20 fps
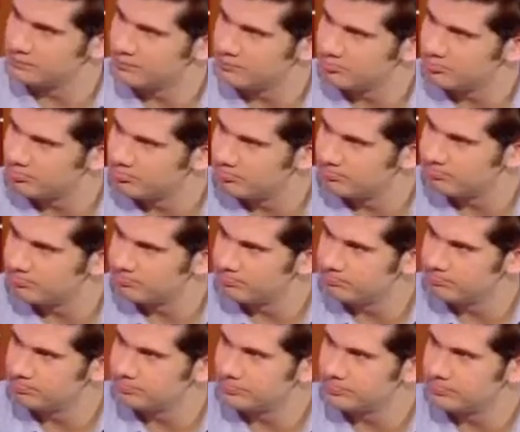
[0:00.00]
$13
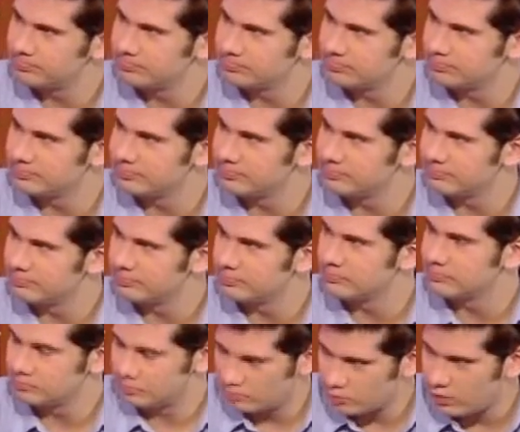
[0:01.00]
trillion in
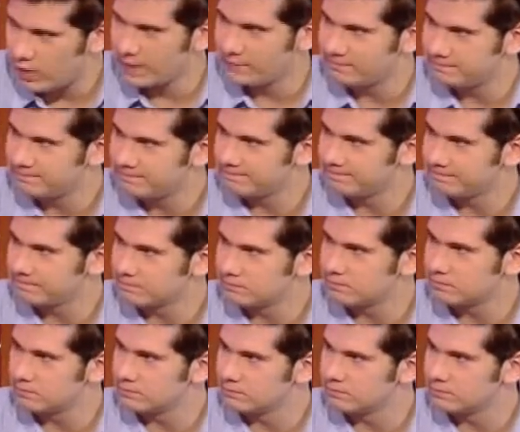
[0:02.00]
debt that happened right.
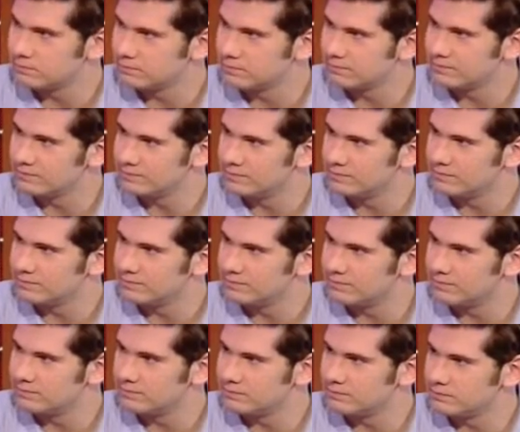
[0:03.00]
last week. We
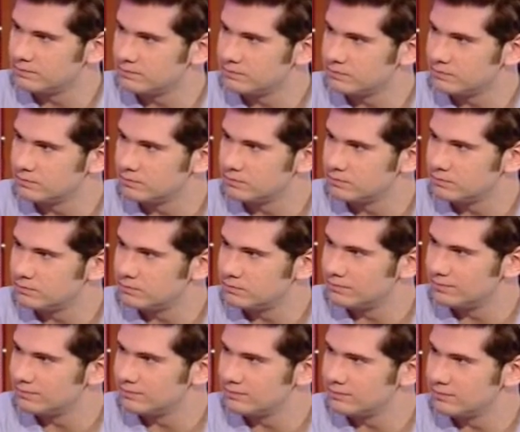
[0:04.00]
really haven't spent
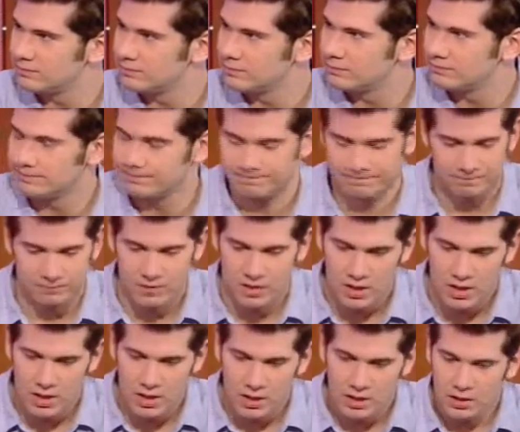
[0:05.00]
at this
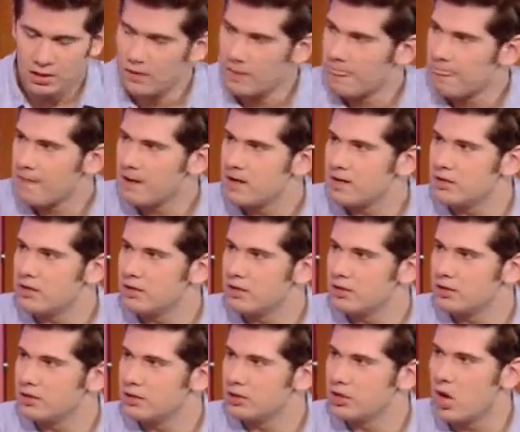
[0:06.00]
accelerated, accelerated
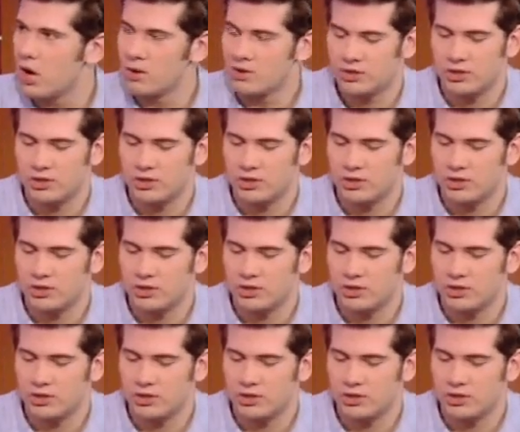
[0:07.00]
rate for 11 years.